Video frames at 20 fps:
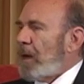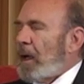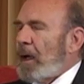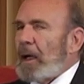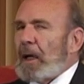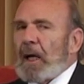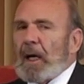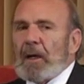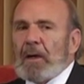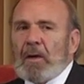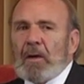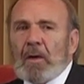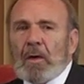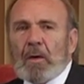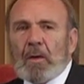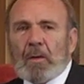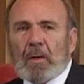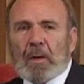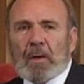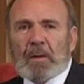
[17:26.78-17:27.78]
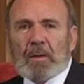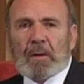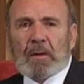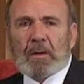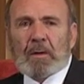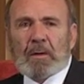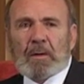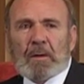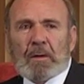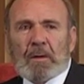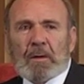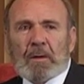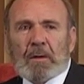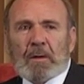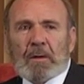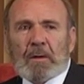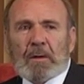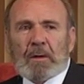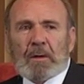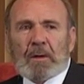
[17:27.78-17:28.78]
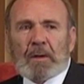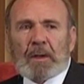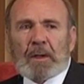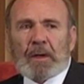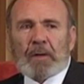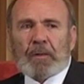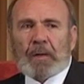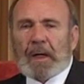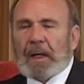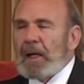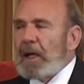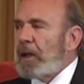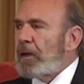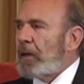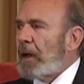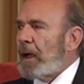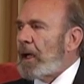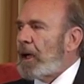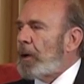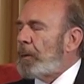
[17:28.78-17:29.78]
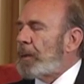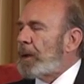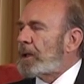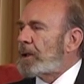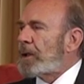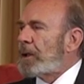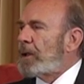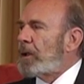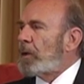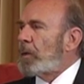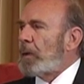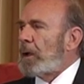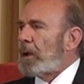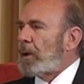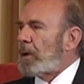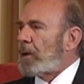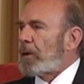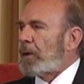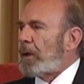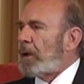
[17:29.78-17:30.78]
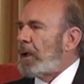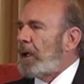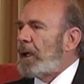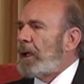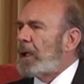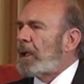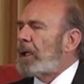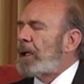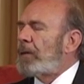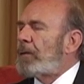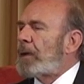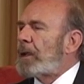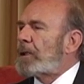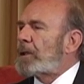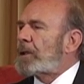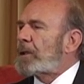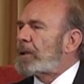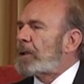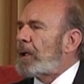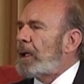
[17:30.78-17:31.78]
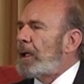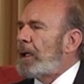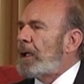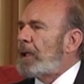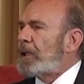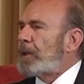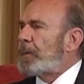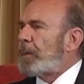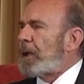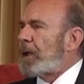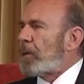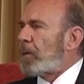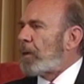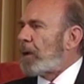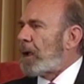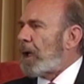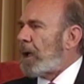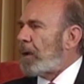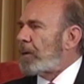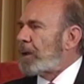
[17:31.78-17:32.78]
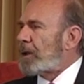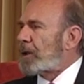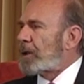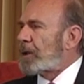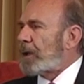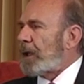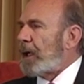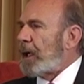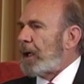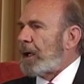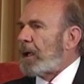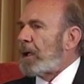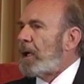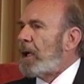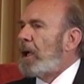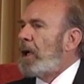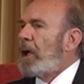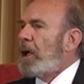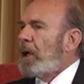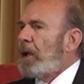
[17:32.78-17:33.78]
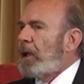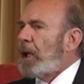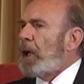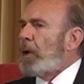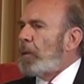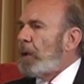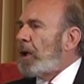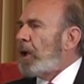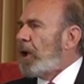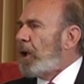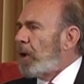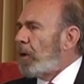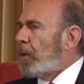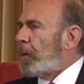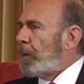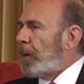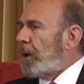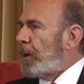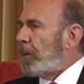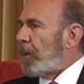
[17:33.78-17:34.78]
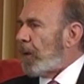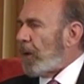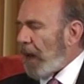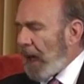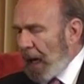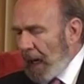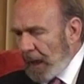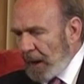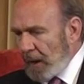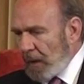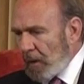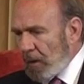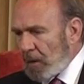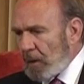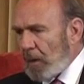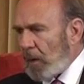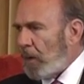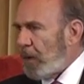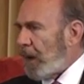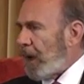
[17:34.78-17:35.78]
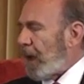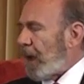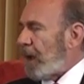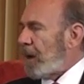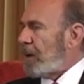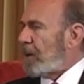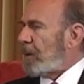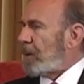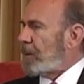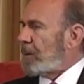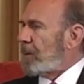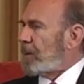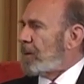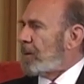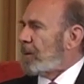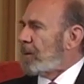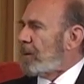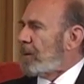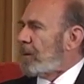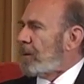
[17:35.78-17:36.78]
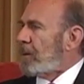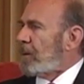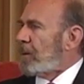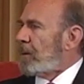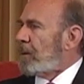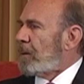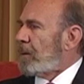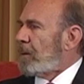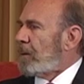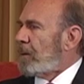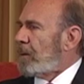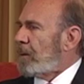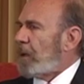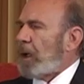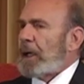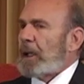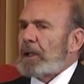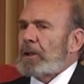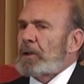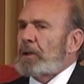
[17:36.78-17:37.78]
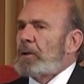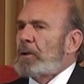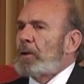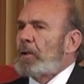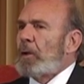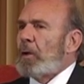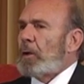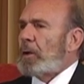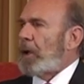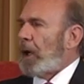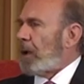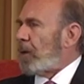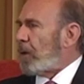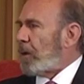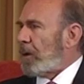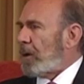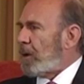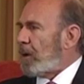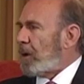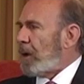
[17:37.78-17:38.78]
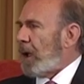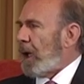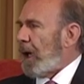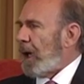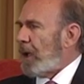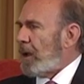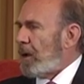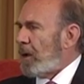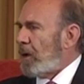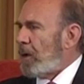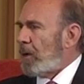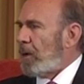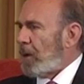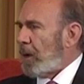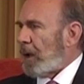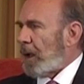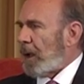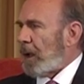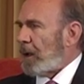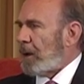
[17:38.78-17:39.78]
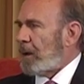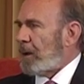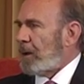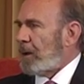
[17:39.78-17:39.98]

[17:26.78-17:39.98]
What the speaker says: And I knew if any therapist in the world could hear even the slightest bit what I was saying, they would heal people. I know that. There is no doubt. I knew that.